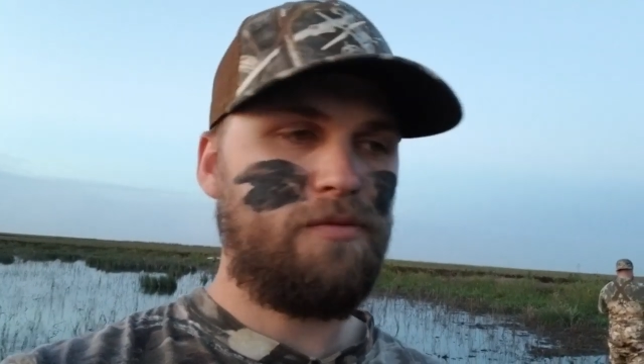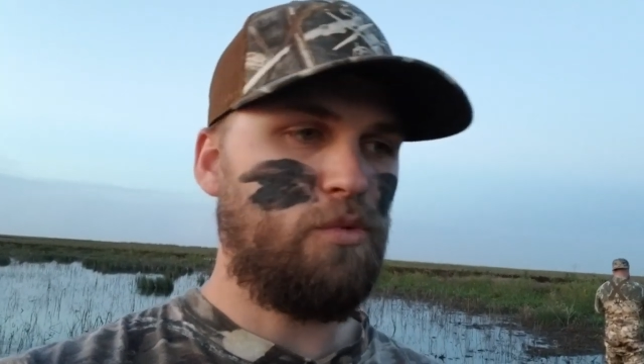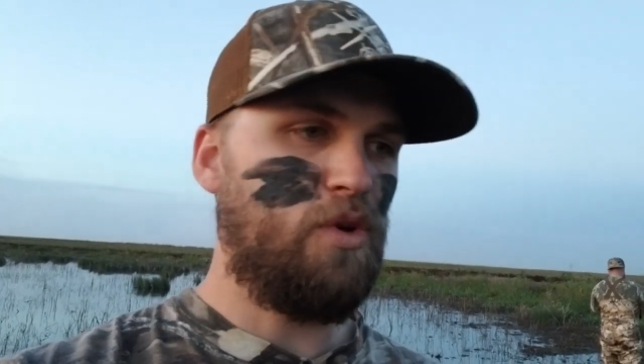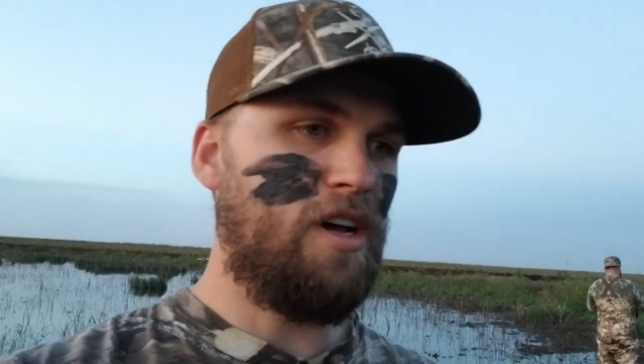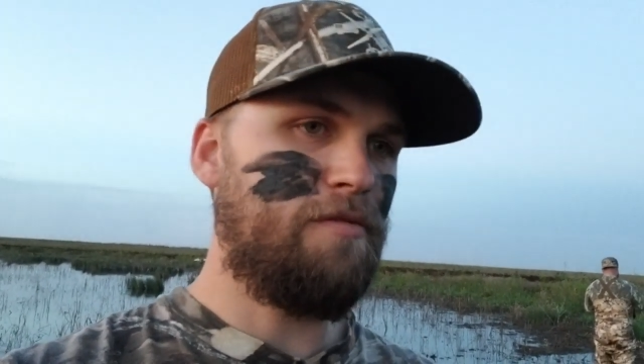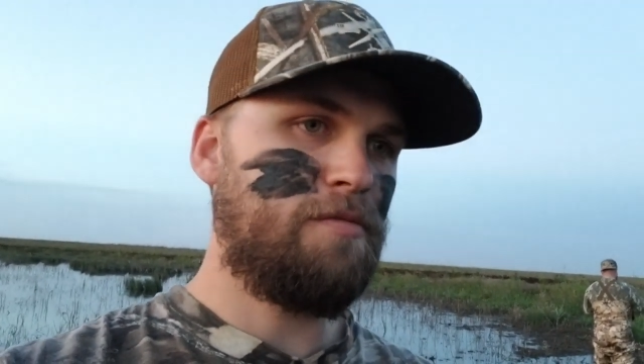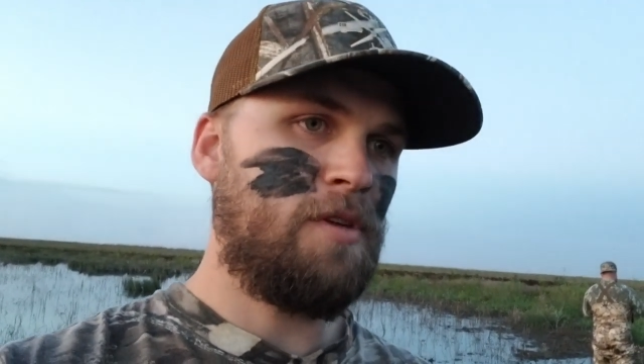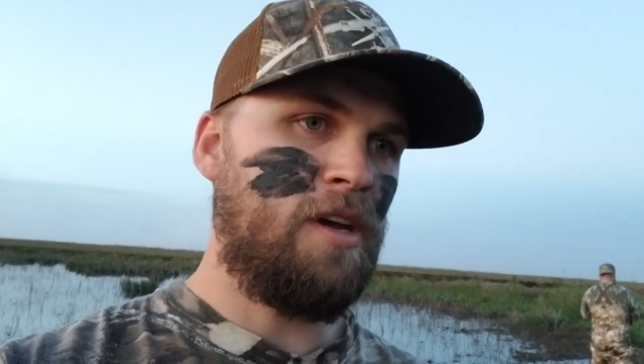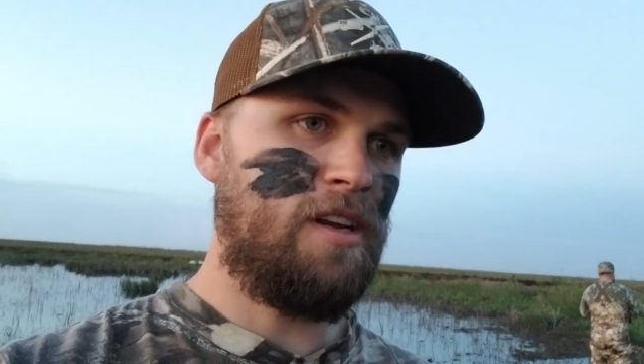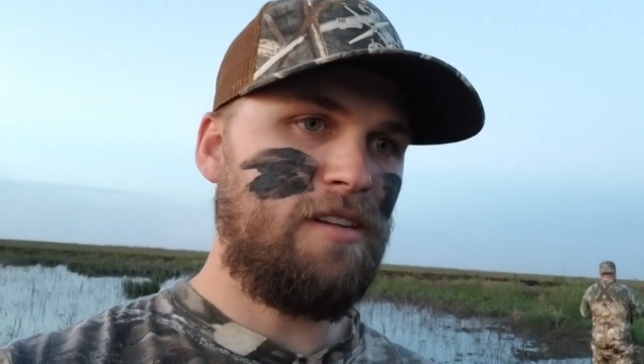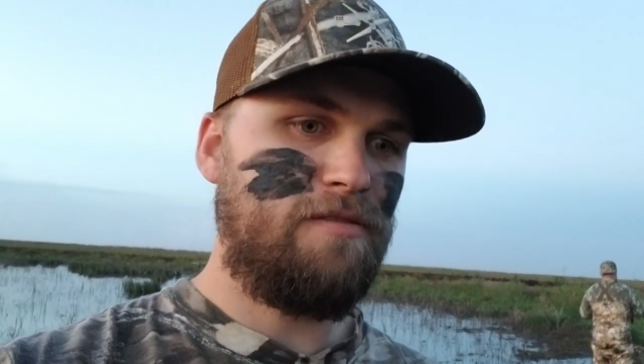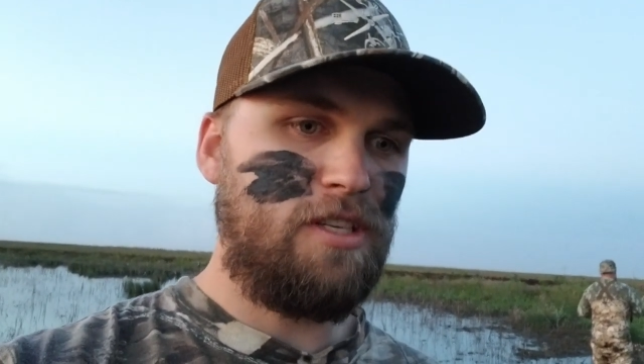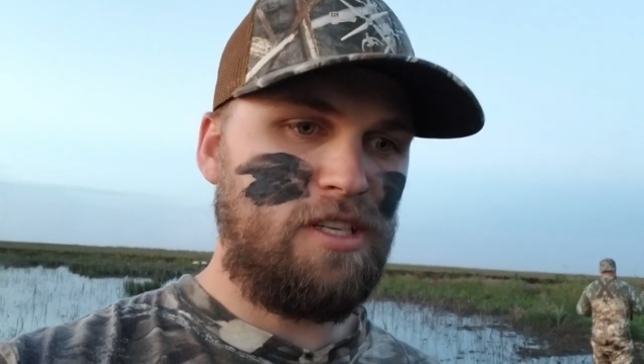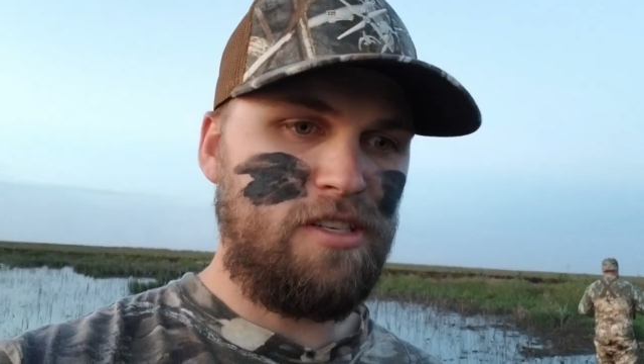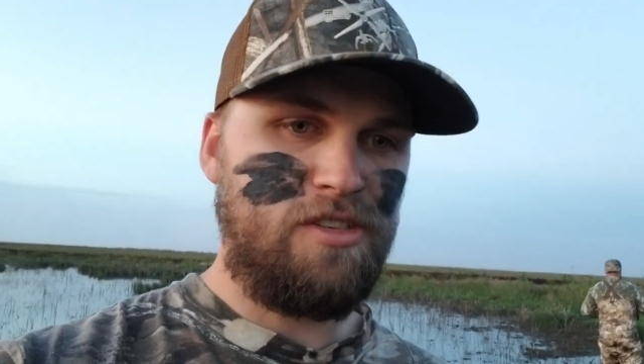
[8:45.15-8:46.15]
We'll have hunting
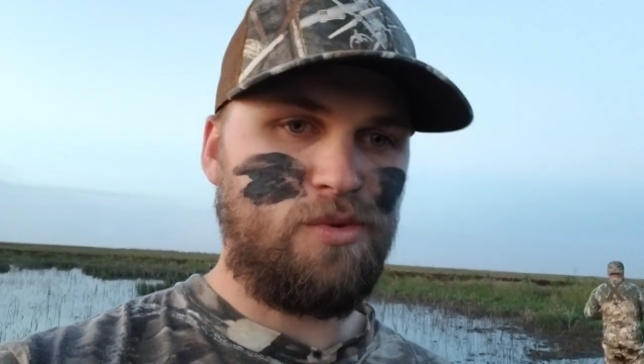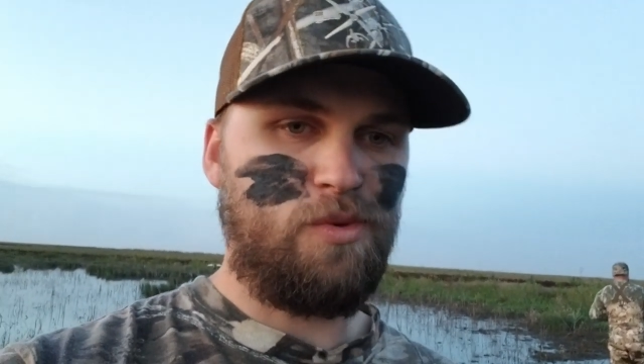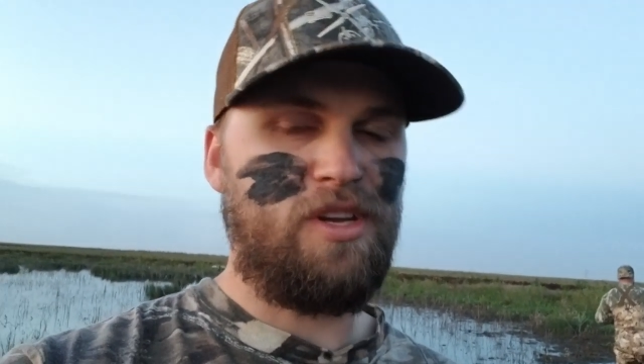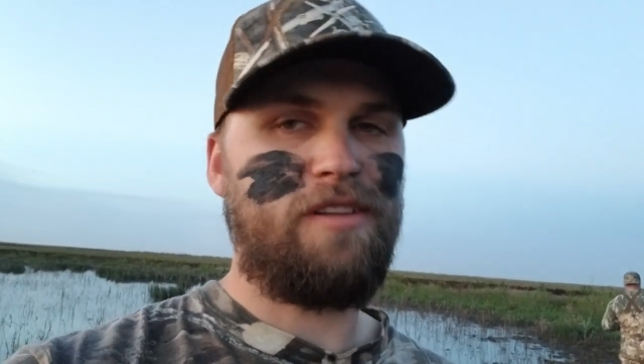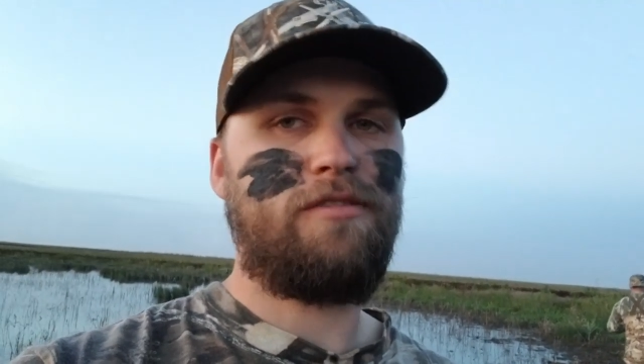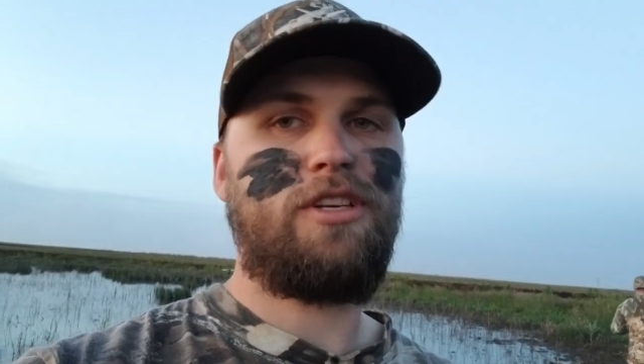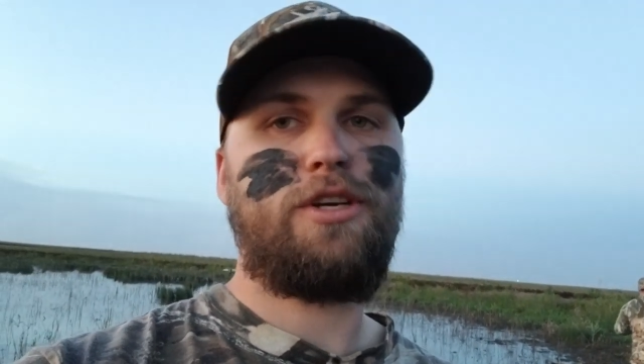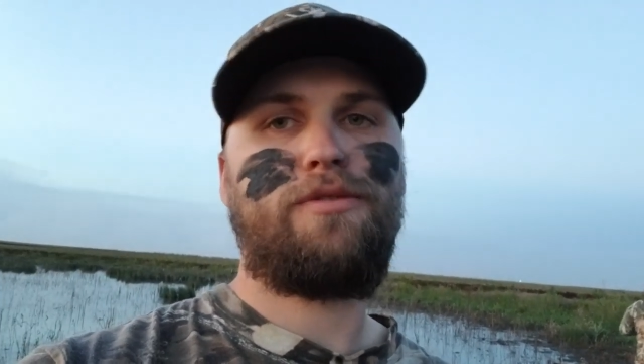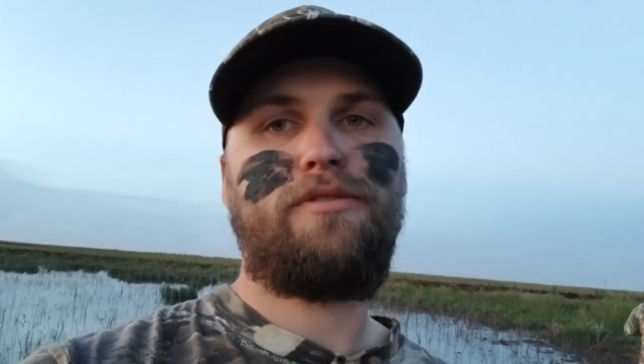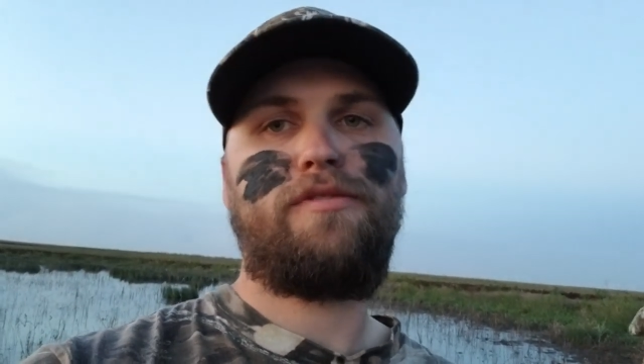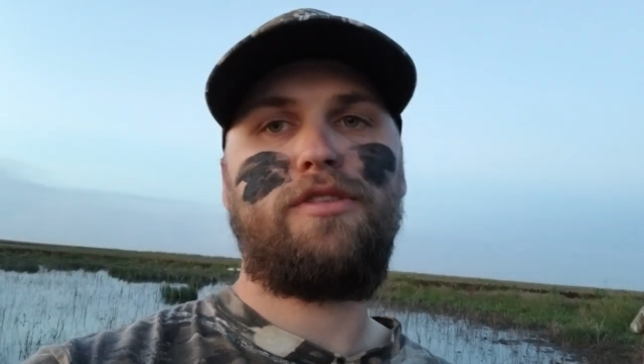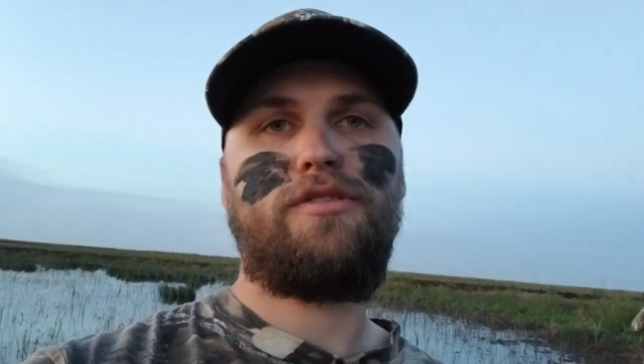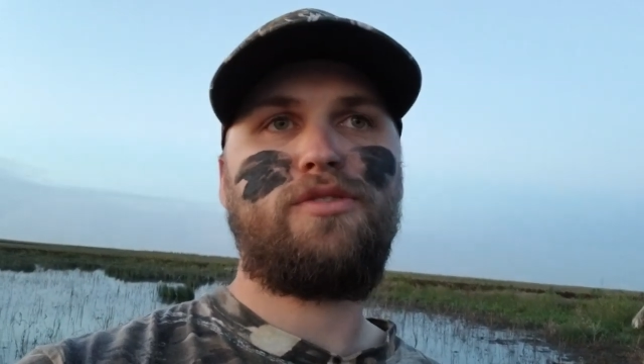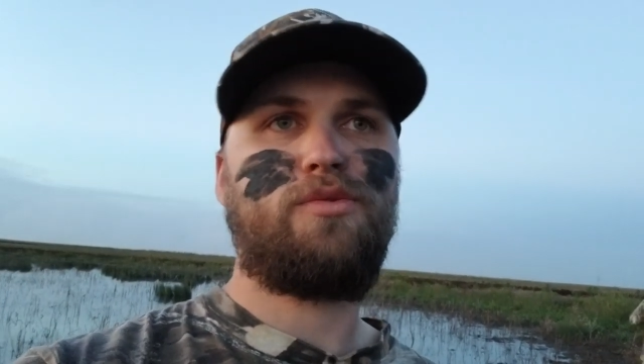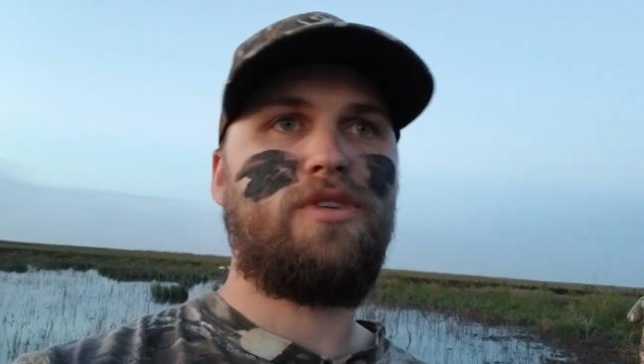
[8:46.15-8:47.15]
videos, we'll have gear
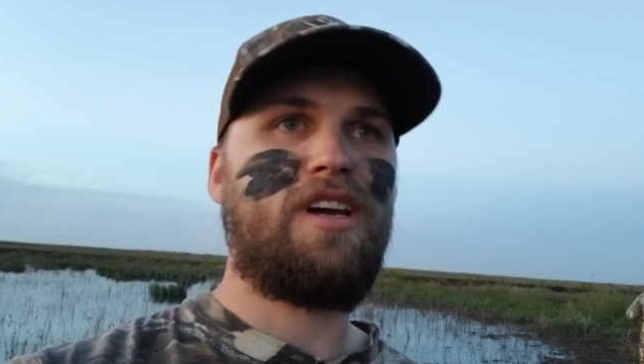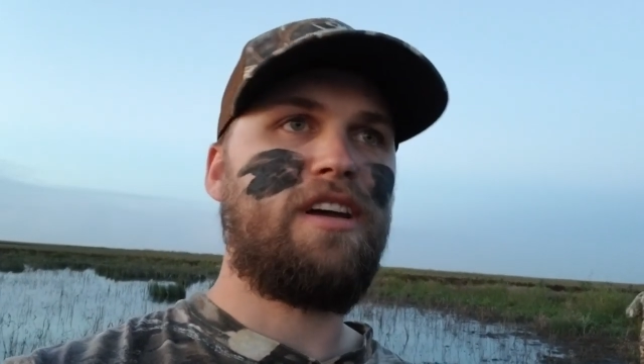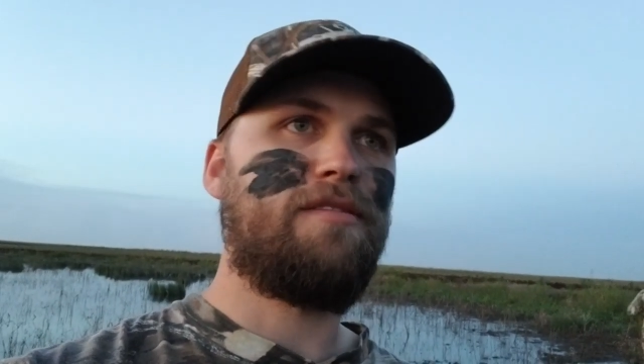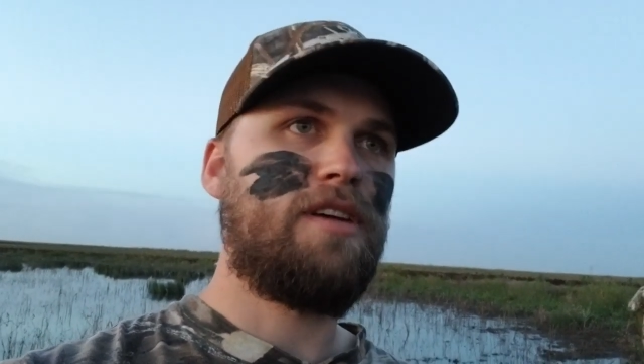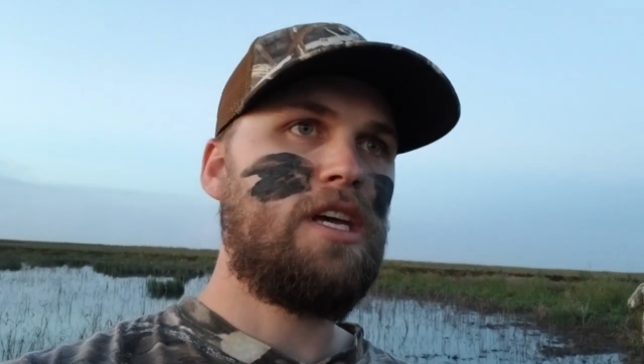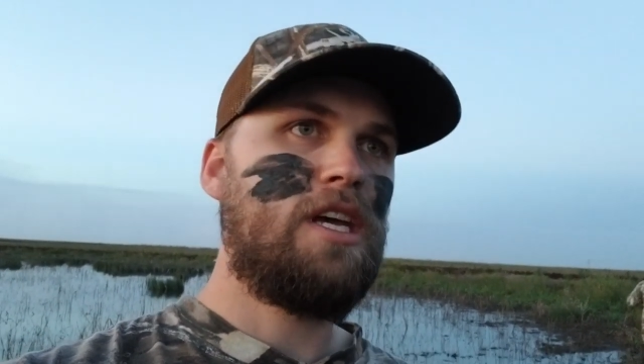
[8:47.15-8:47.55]
reviews, we'll have